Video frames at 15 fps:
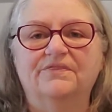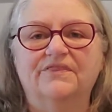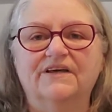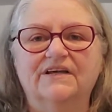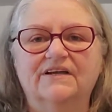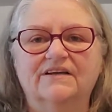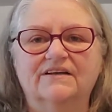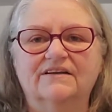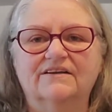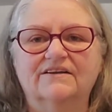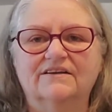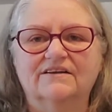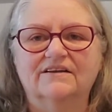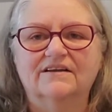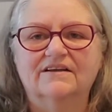that
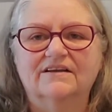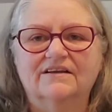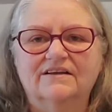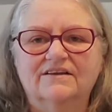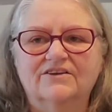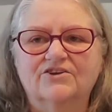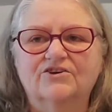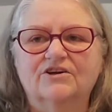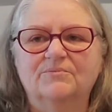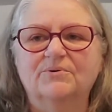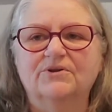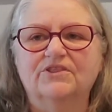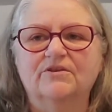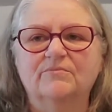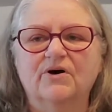you could
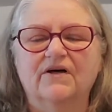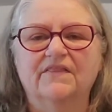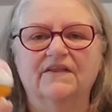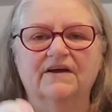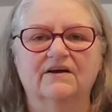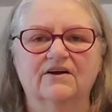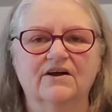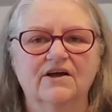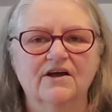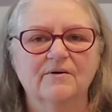put them on there.